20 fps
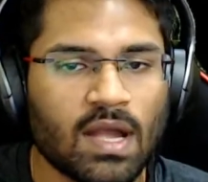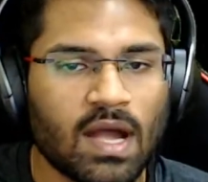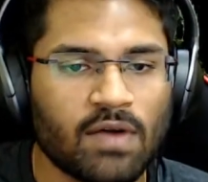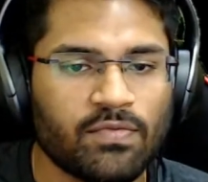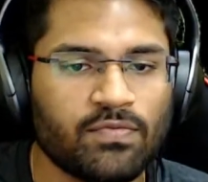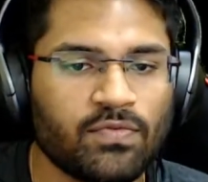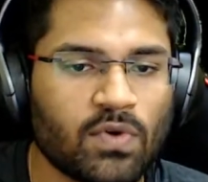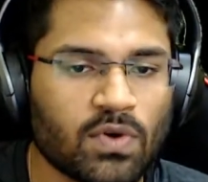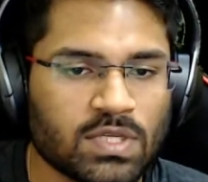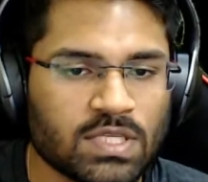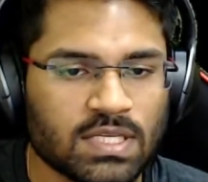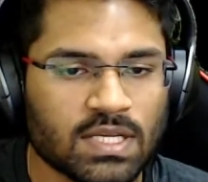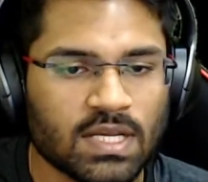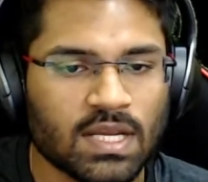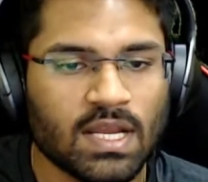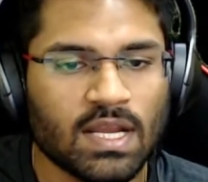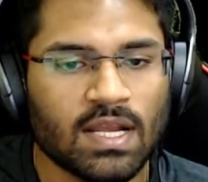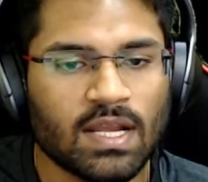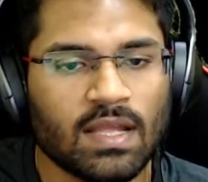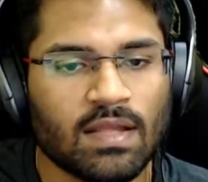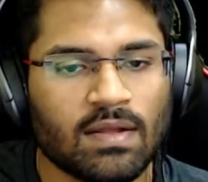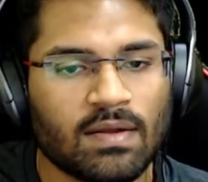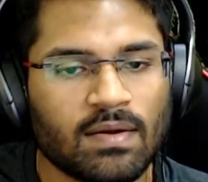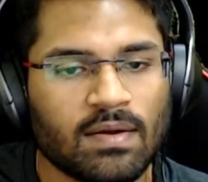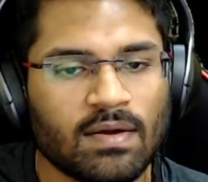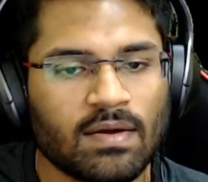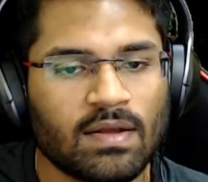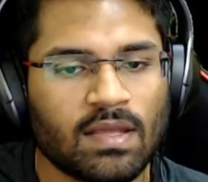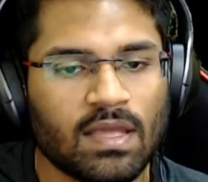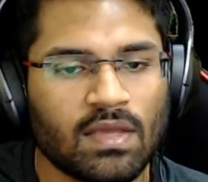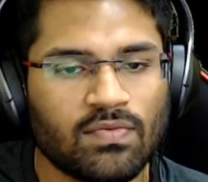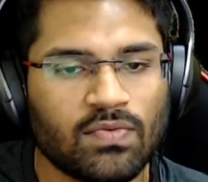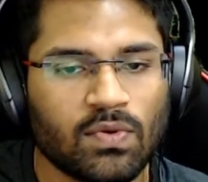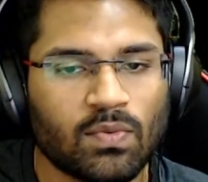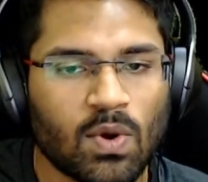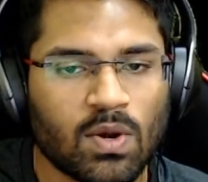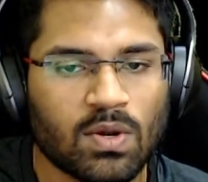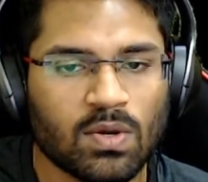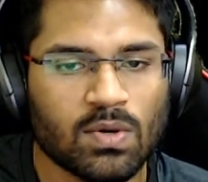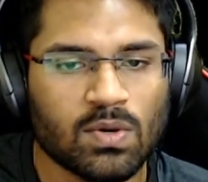Of course, if
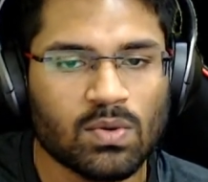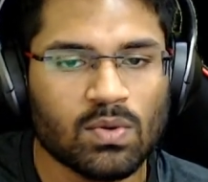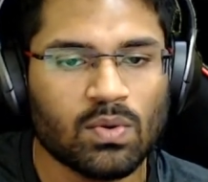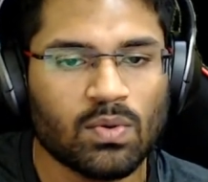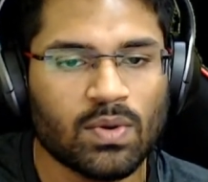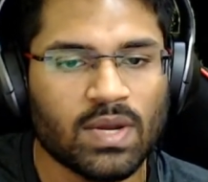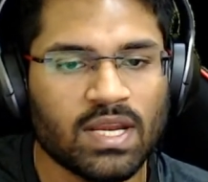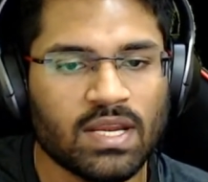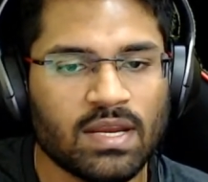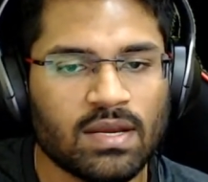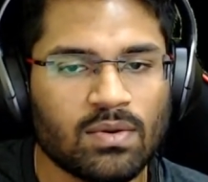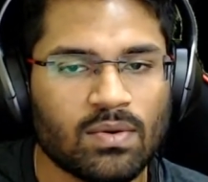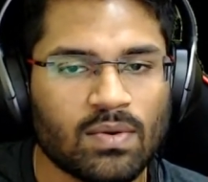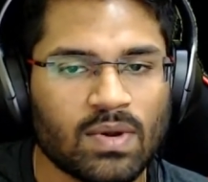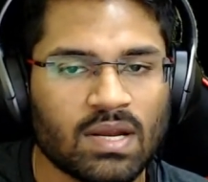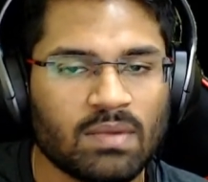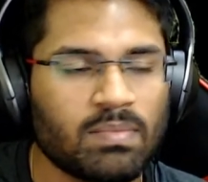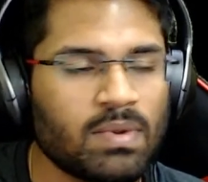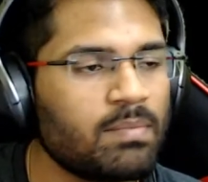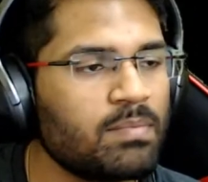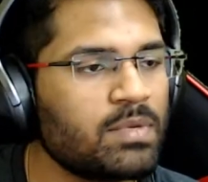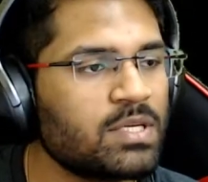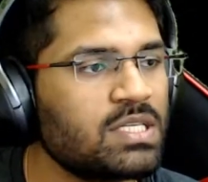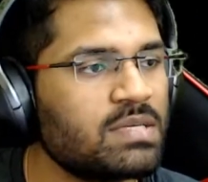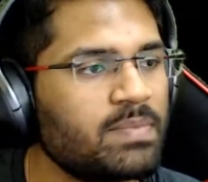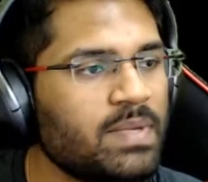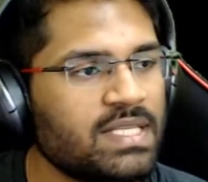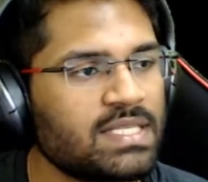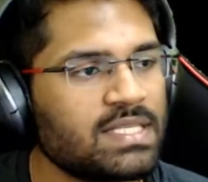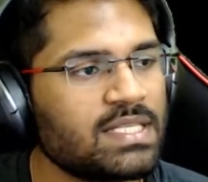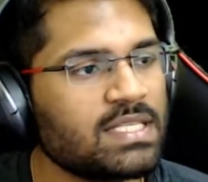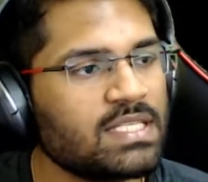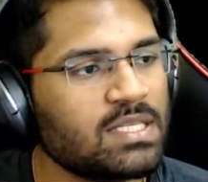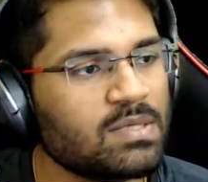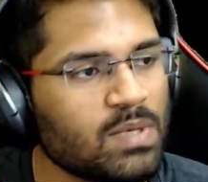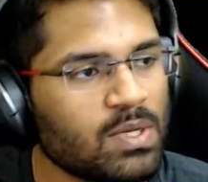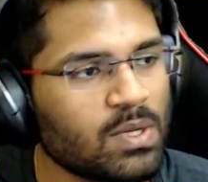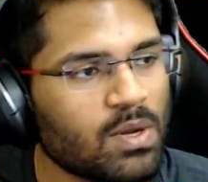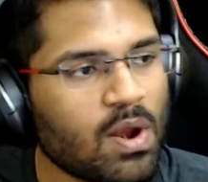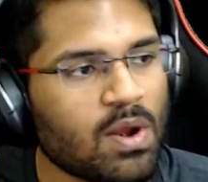you want to do queen d2 and play bishop at 6,
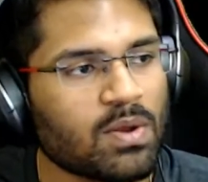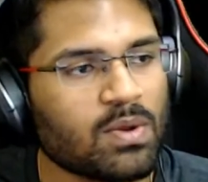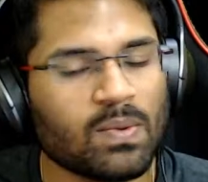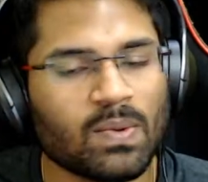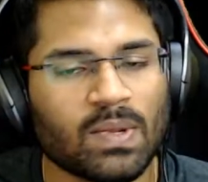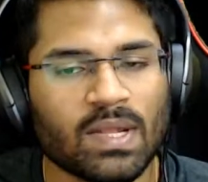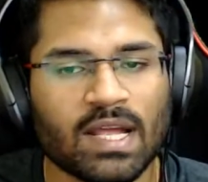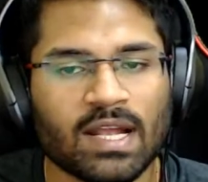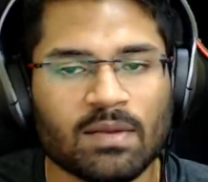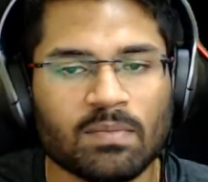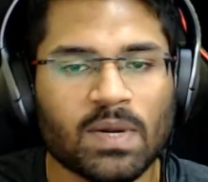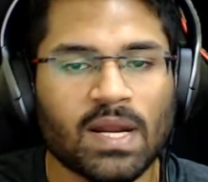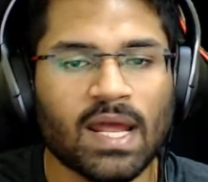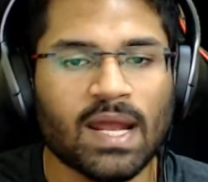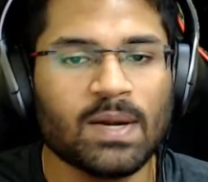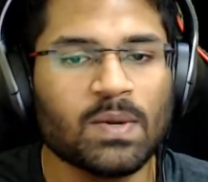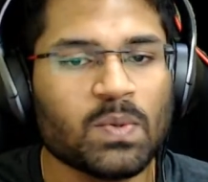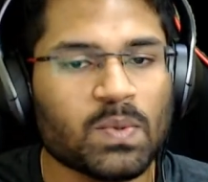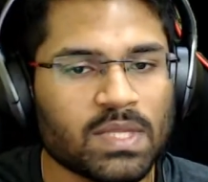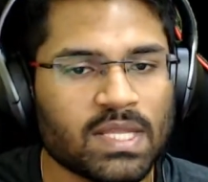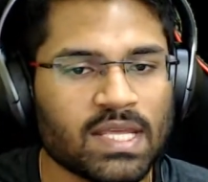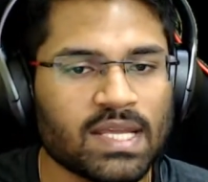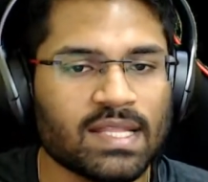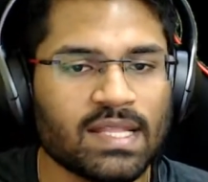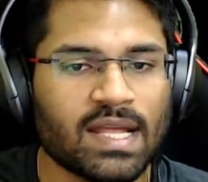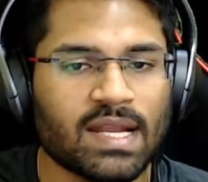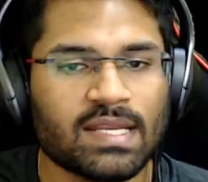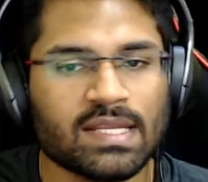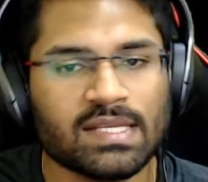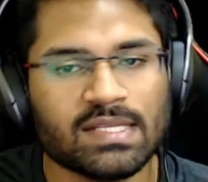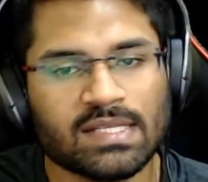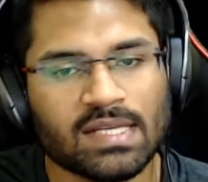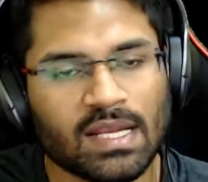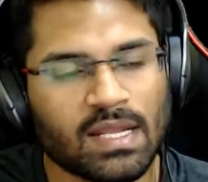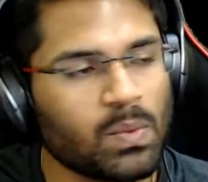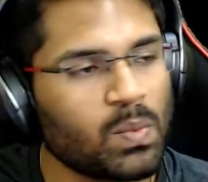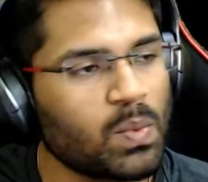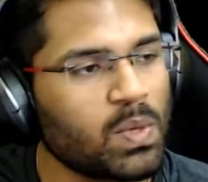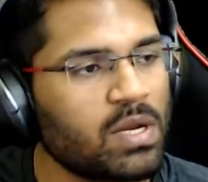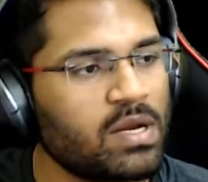you will not do that. But I don't think that is
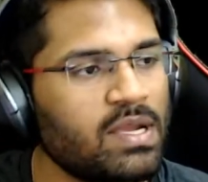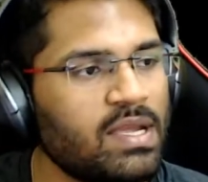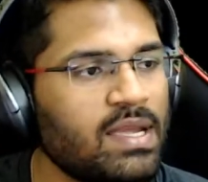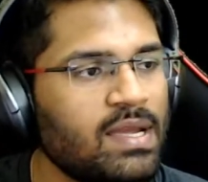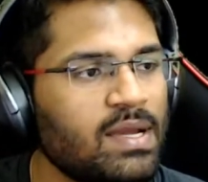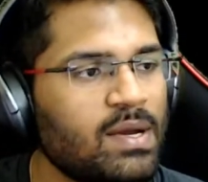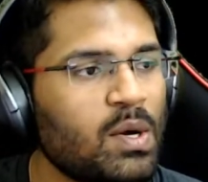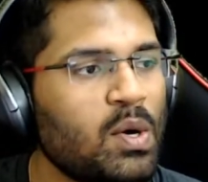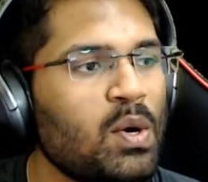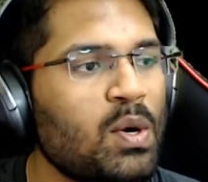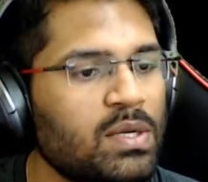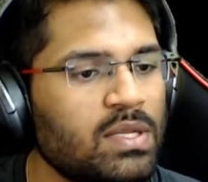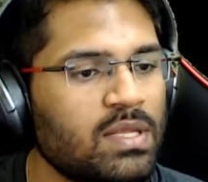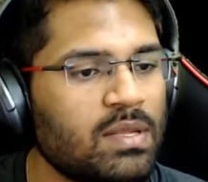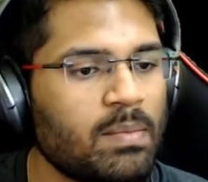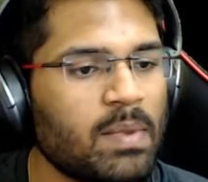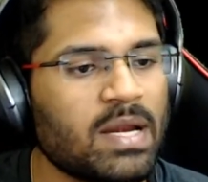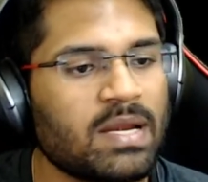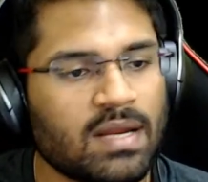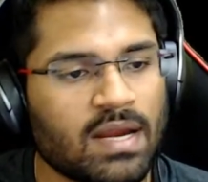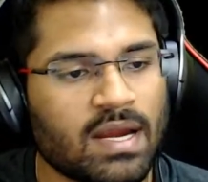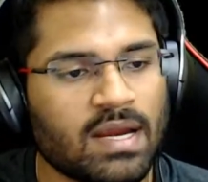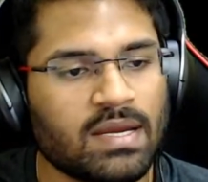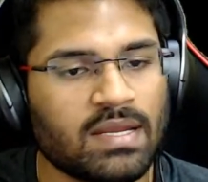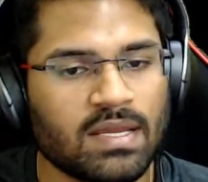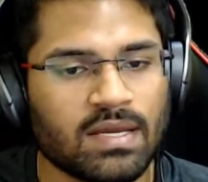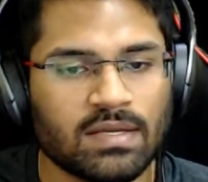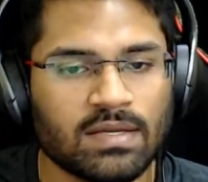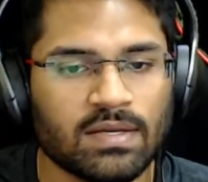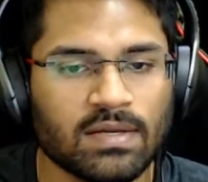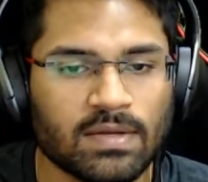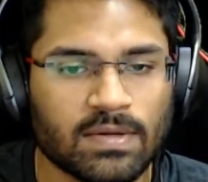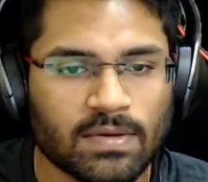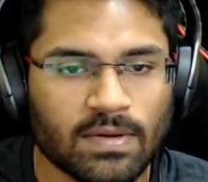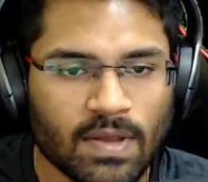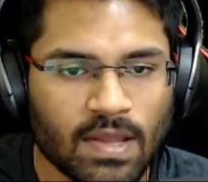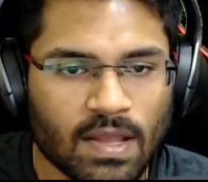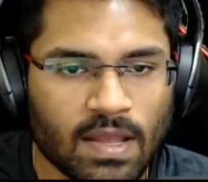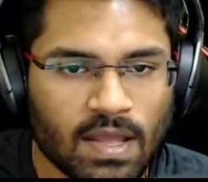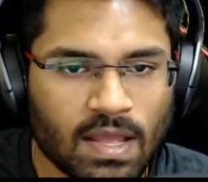really working or the better idea here.
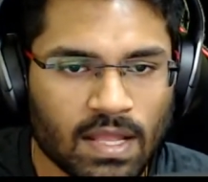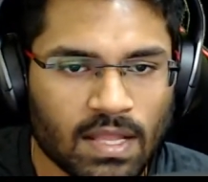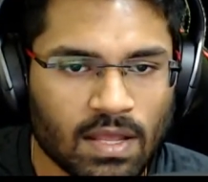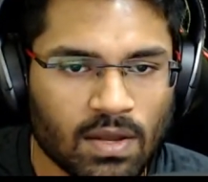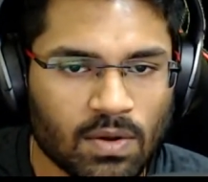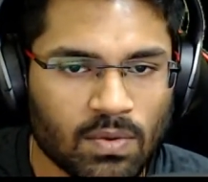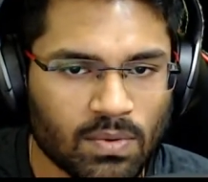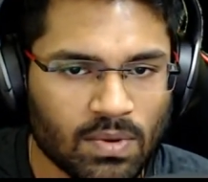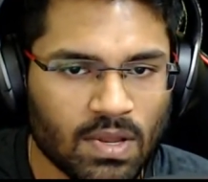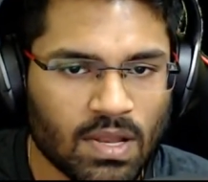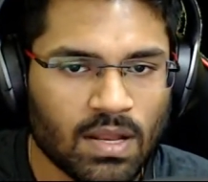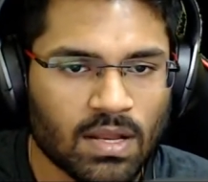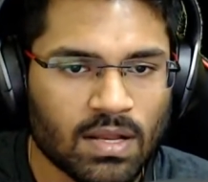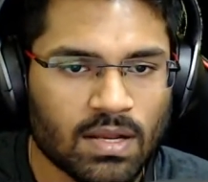Now,